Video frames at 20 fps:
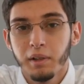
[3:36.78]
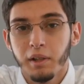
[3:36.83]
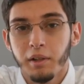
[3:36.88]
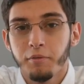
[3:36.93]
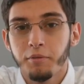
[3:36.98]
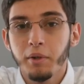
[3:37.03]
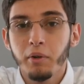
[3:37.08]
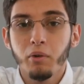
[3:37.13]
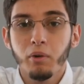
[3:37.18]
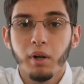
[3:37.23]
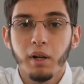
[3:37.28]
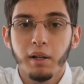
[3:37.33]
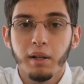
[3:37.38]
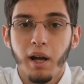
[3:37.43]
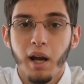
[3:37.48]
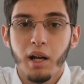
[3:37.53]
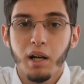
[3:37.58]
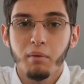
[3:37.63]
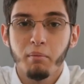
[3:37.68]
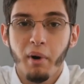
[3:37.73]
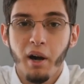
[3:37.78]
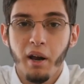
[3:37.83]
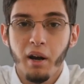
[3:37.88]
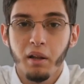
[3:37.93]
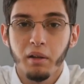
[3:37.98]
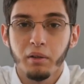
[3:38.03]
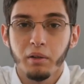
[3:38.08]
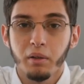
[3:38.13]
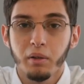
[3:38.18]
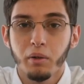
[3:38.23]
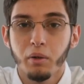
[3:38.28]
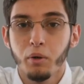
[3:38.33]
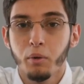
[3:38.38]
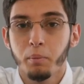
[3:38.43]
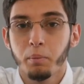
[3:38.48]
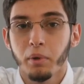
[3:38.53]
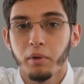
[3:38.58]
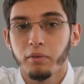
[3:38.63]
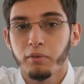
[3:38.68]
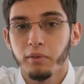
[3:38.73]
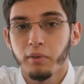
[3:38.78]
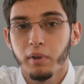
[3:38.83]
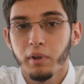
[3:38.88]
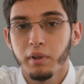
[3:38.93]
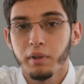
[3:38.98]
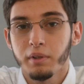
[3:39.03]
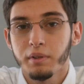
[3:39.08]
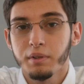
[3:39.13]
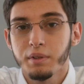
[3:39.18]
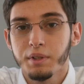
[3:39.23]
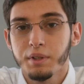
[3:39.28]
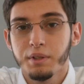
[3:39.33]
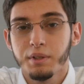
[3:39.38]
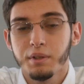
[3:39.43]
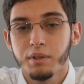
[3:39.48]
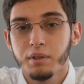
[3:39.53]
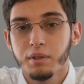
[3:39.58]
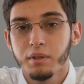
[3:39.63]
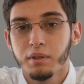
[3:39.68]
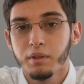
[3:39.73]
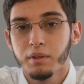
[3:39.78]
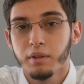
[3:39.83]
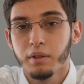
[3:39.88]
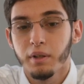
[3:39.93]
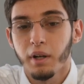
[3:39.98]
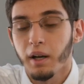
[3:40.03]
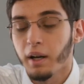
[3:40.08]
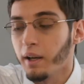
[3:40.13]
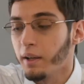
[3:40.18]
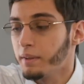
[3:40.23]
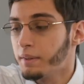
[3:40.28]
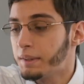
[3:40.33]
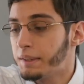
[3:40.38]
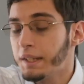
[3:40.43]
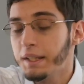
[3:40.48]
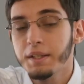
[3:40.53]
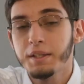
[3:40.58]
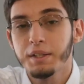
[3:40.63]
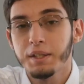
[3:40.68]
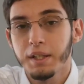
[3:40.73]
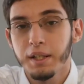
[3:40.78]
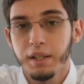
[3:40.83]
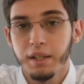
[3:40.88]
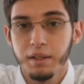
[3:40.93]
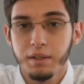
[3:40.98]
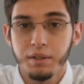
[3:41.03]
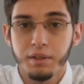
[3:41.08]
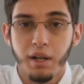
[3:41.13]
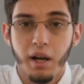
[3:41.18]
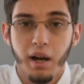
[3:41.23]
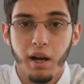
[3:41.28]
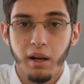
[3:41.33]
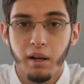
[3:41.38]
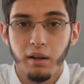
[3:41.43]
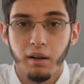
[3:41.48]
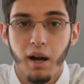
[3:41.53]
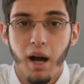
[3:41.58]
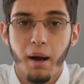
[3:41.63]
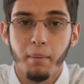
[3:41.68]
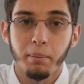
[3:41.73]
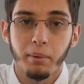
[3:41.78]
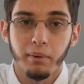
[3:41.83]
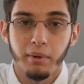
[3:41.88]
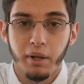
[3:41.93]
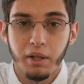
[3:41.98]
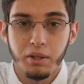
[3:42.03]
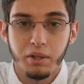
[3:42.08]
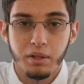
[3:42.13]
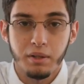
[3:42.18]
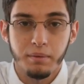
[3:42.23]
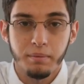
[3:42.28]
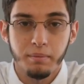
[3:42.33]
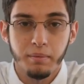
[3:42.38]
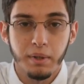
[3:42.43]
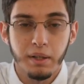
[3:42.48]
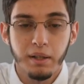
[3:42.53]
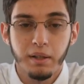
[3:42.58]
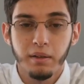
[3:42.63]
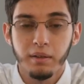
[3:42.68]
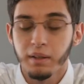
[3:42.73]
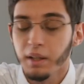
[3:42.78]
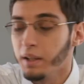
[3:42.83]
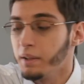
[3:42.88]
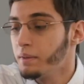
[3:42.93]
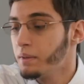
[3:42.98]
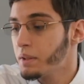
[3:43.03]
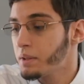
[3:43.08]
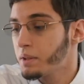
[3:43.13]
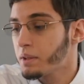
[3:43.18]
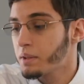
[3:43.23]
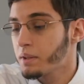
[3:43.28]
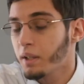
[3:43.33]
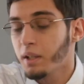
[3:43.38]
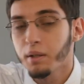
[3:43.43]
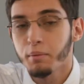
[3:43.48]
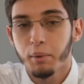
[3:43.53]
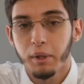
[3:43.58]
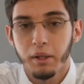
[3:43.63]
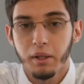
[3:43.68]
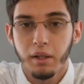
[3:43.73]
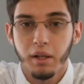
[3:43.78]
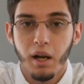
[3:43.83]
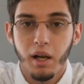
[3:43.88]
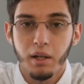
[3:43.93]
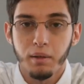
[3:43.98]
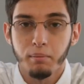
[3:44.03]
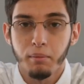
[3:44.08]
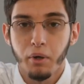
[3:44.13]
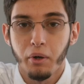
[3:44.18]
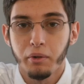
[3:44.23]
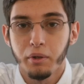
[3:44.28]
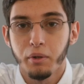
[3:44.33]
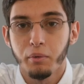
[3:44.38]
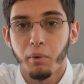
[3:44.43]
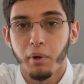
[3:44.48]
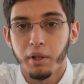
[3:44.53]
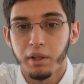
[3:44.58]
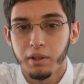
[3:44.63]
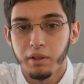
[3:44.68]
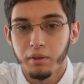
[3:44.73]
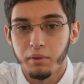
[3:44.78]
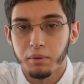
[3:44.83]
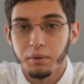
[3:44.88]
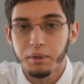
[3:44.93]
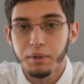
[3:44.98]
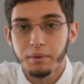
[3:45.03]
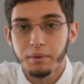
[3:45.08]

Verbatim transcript: If you are a kind of modeler who prefers uh, DC style operation, then this is going to be the kind of mode you want to use.